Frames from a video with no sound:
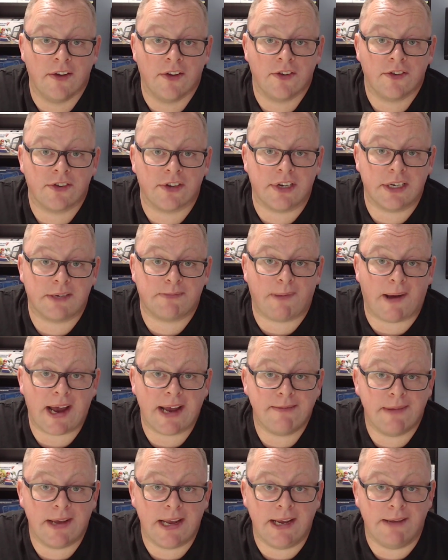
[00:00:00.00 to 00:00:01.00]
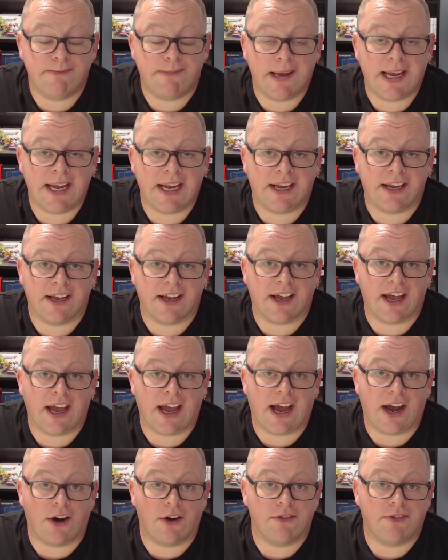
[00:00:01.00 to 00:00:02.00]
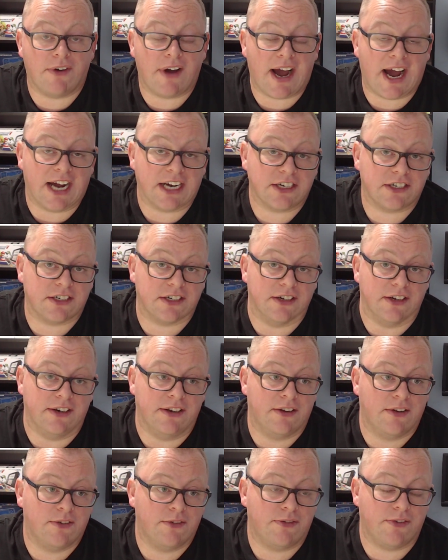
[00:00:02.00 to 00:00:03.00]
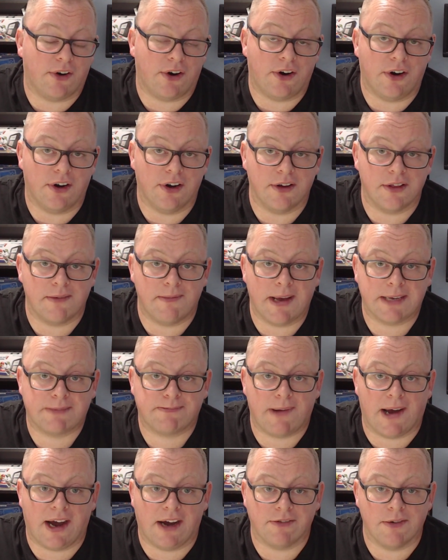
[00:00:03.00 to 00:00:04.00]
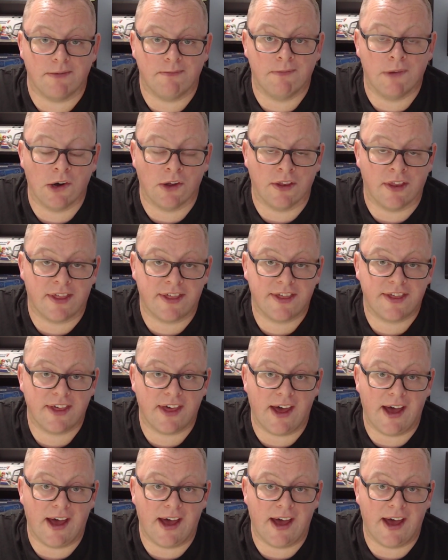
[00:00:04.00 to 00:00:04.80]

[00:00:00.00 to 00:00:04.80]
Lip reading: So despite me being out of action for the best part of a month,